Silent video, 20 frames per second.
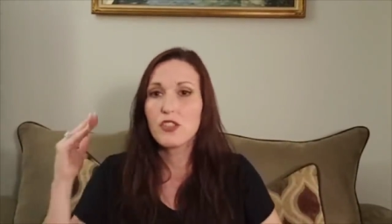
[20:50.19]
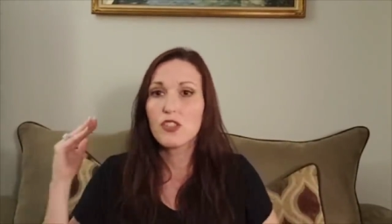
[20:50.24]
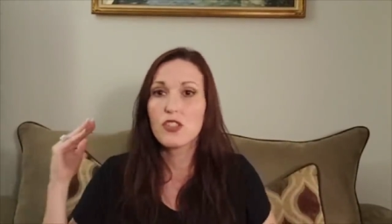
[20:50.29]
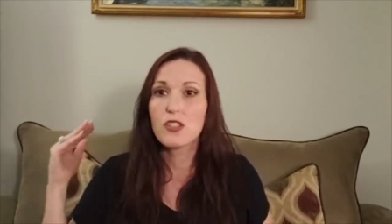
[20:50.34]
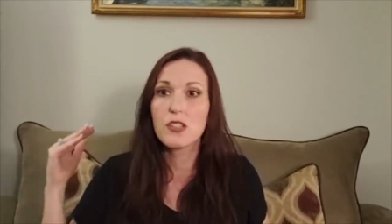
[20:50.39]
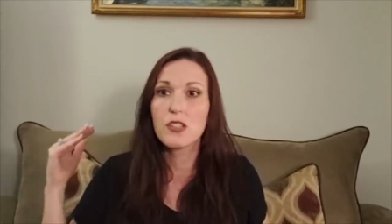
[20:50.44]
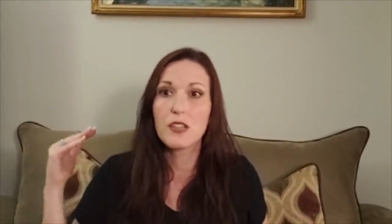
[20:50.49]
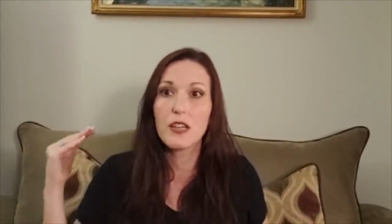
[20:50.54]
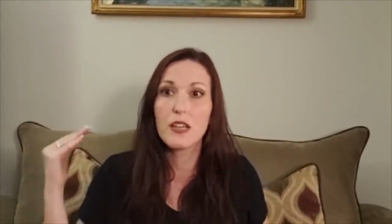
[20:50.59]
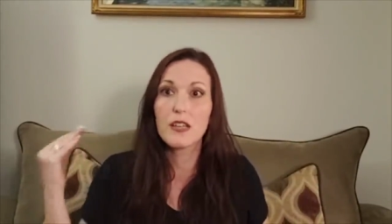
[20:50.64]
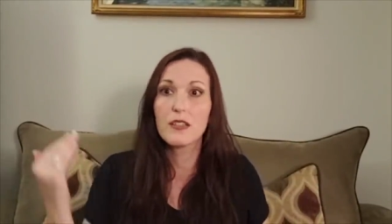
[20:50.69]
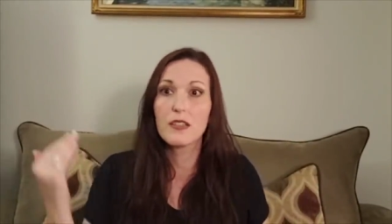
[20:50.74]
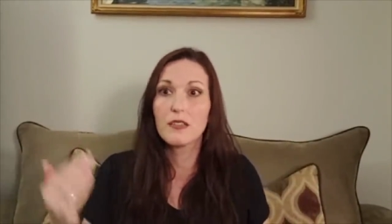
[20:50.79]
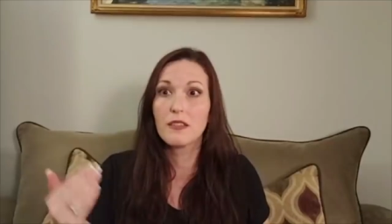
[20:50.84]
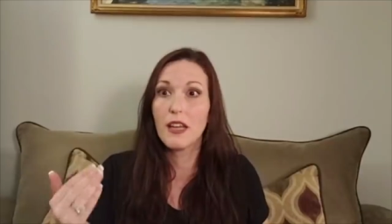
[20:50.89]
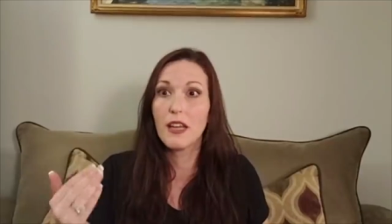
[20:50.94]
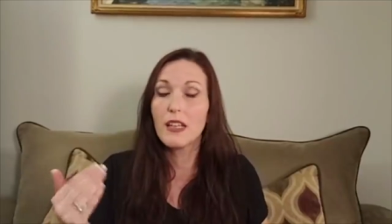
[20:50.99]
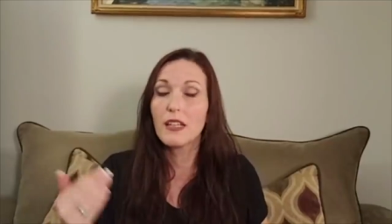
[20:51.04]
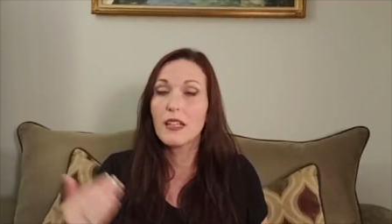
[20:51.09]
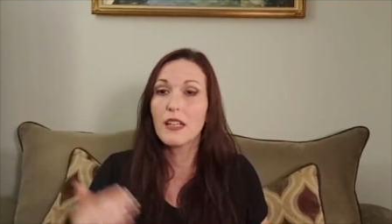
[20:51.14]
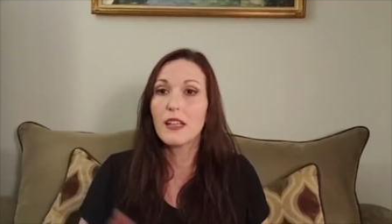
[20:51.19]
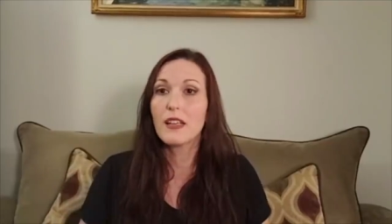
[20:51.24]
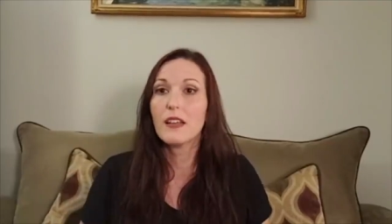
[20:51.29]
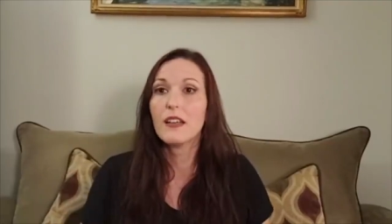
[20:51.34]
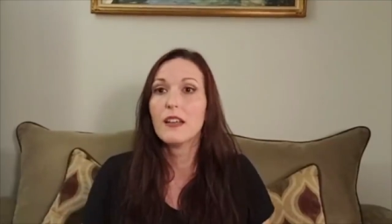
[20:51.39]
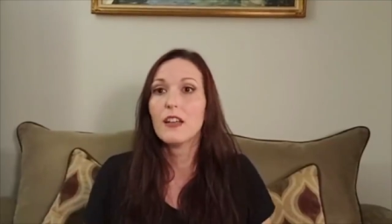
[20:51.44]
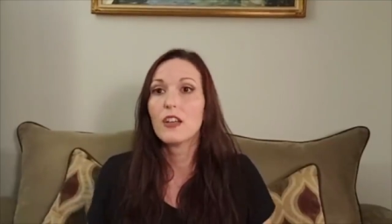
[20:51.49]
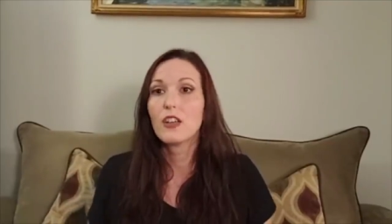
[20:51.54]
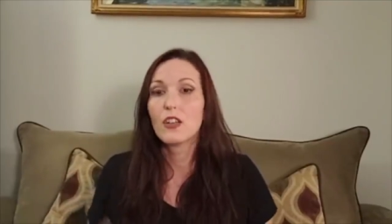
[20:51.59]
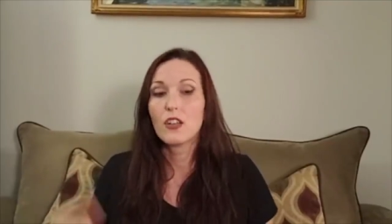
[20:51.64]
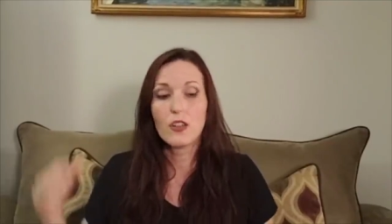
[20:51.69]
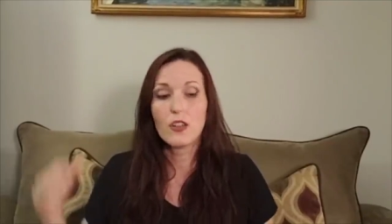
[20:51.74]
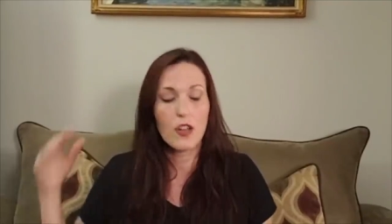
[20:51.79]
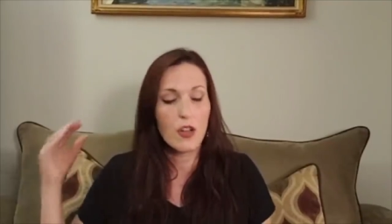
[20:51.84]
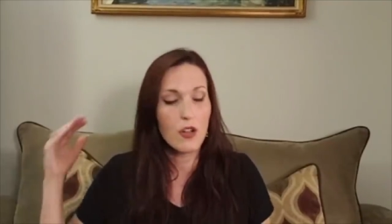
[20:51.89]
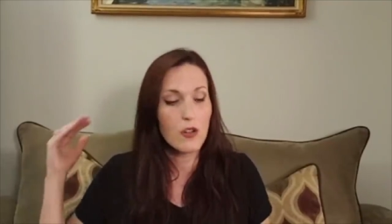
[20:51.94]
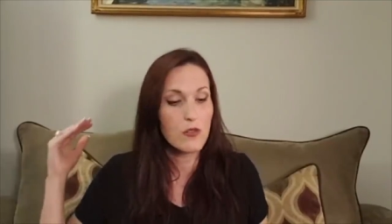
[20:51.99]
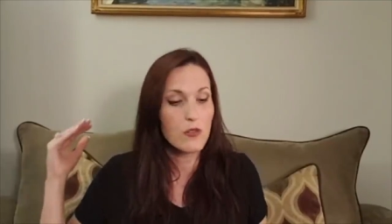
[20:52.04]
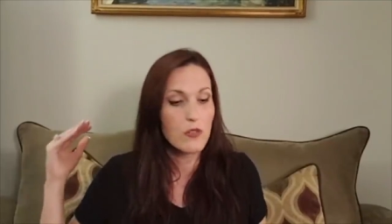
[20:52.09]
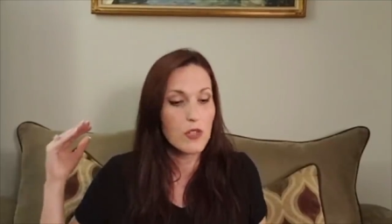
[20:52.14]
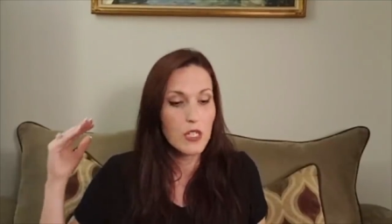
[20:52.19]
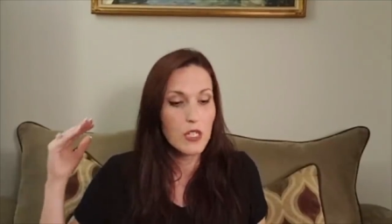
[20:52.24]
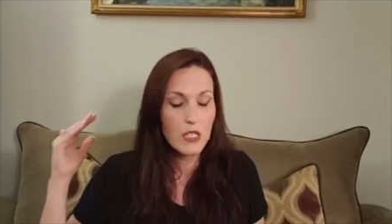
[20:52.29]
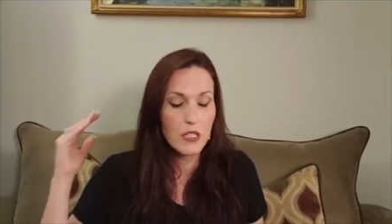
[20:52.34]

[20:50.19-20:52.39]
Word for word: just like the lady, you know.